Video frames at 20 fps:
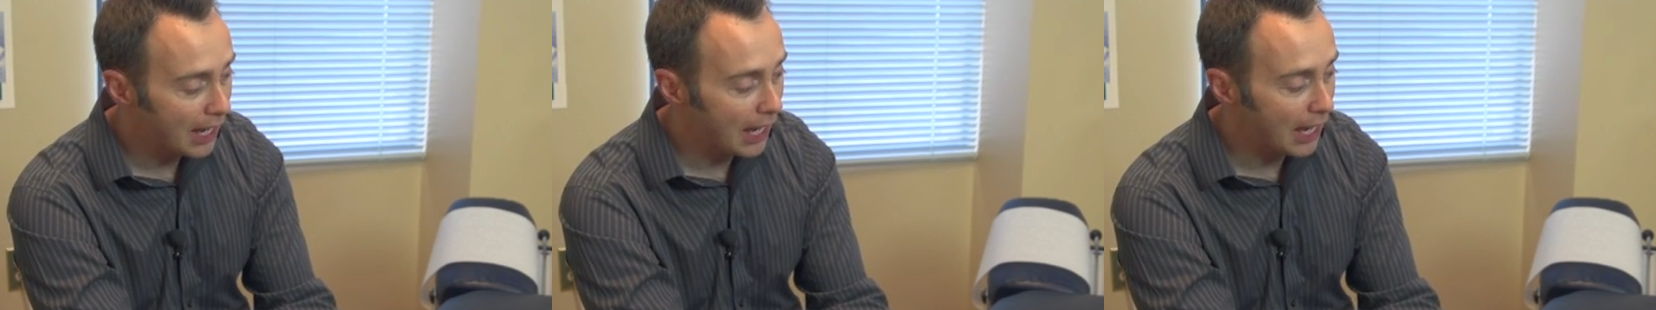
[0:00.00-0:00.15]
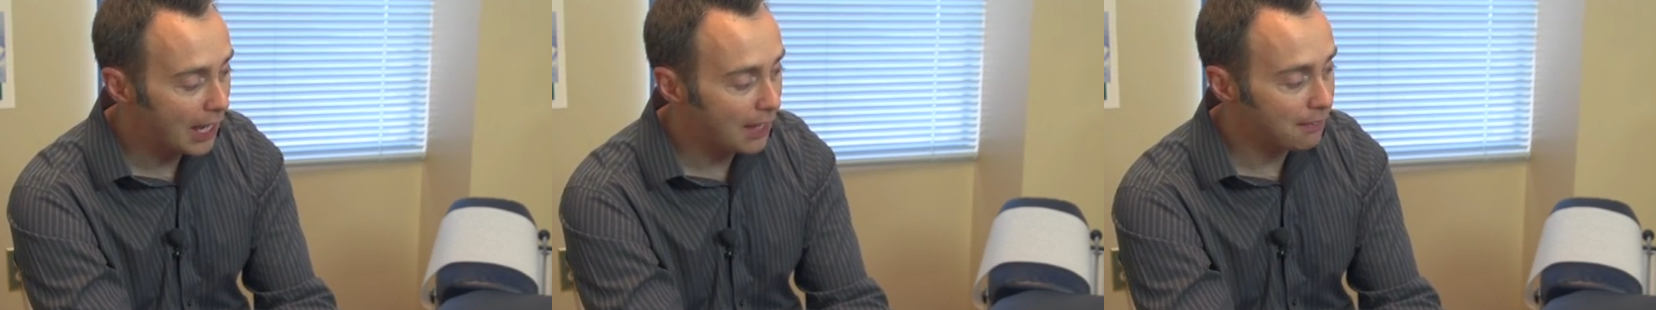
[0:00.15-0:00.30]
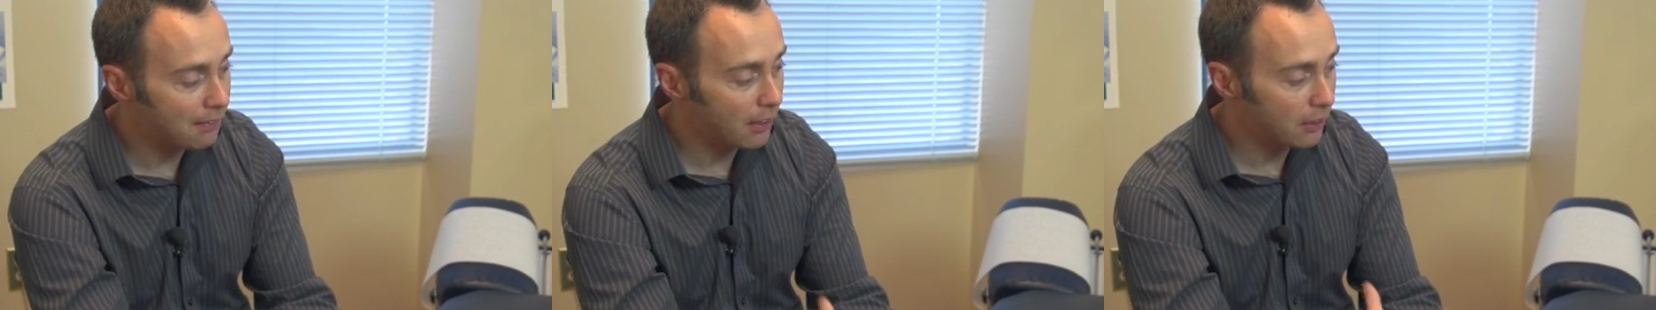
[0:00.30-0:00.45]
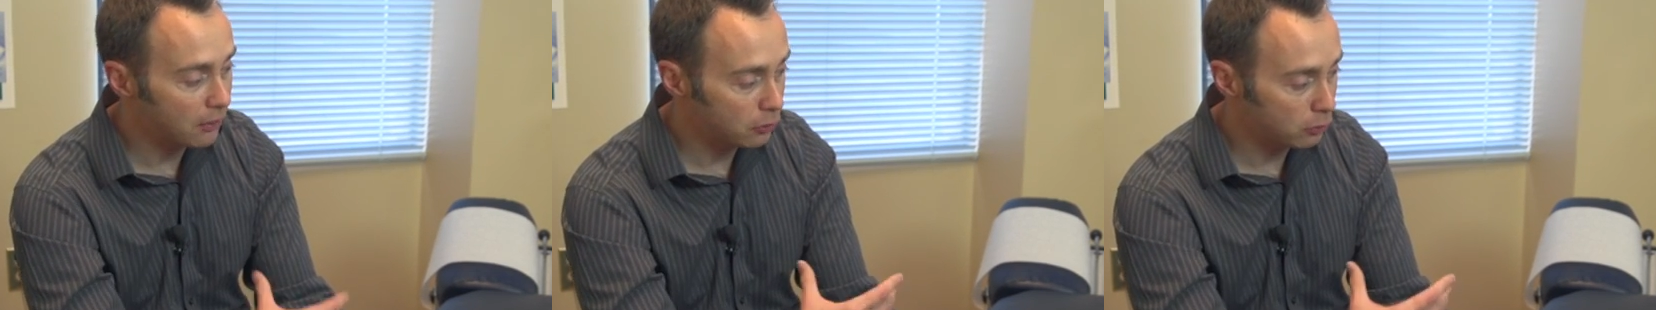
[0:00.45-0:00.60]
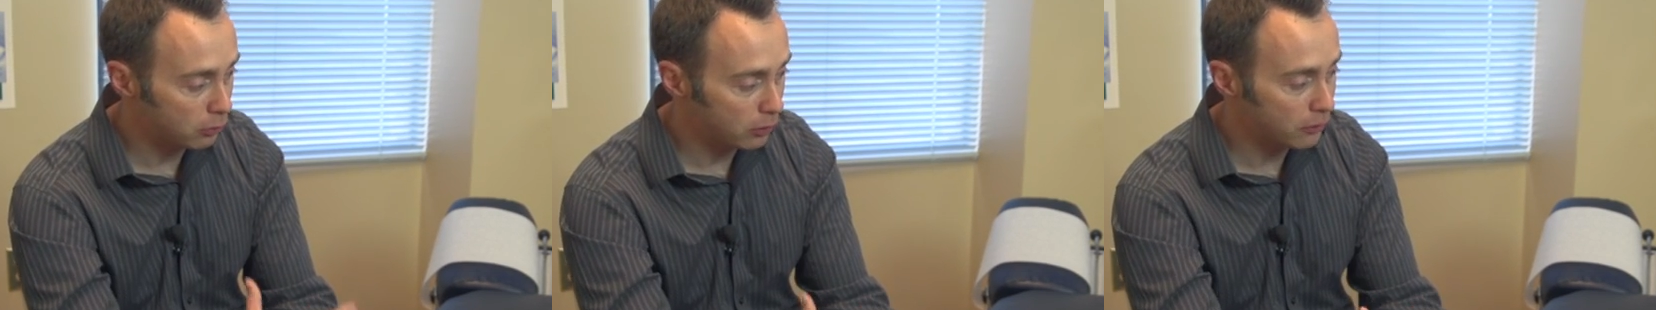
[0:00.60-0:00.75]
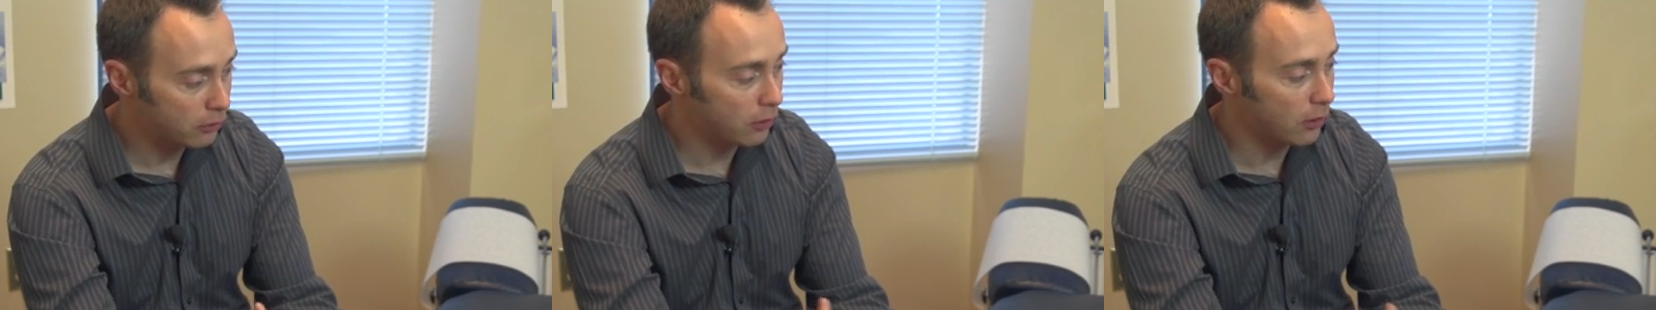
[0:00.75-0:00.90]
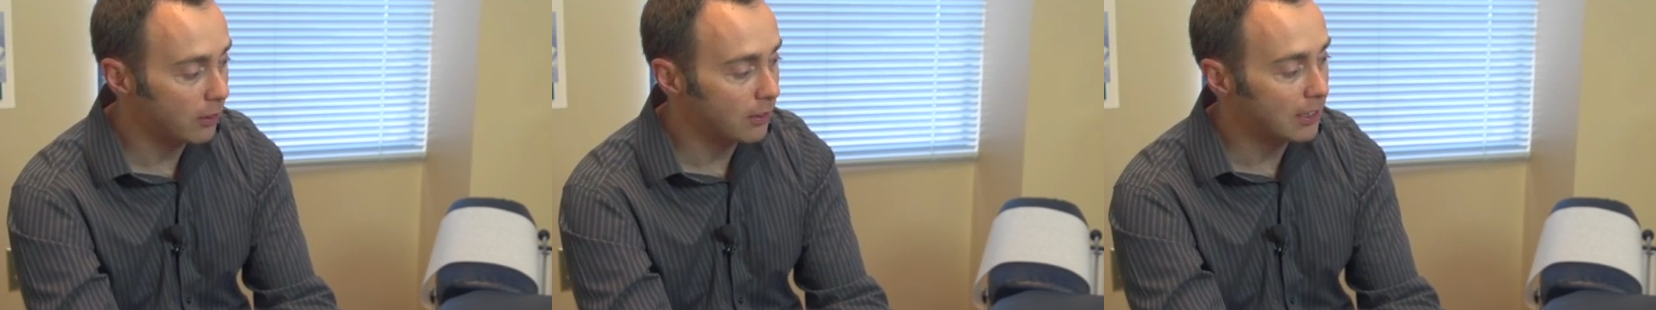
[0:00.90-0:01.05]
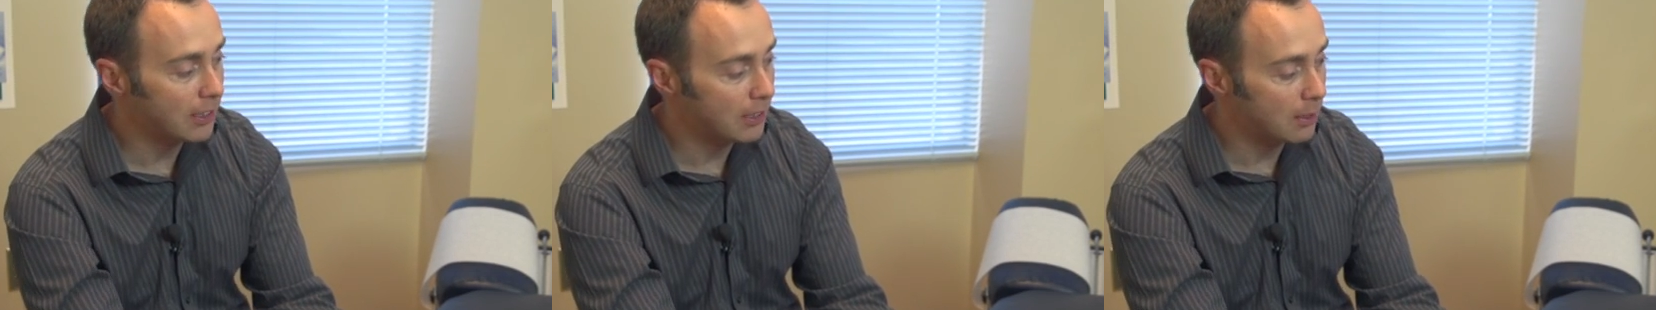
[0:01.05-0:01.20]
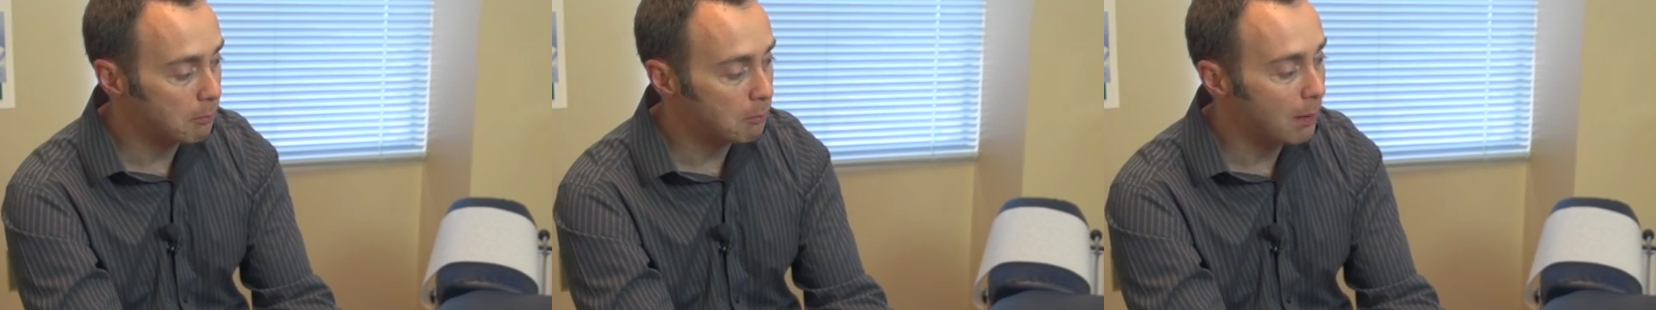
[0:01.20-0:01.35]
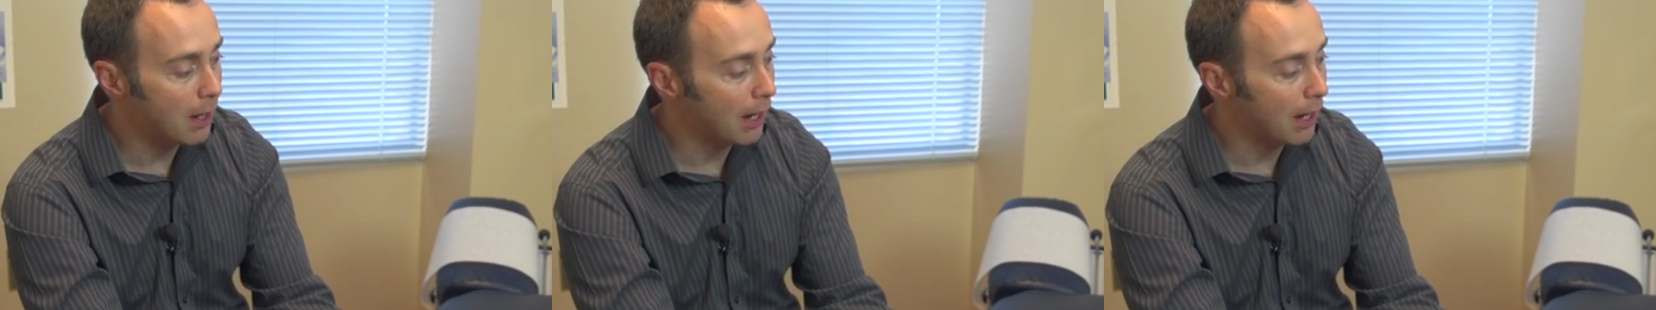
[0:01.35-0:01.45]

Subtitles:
and thus returning it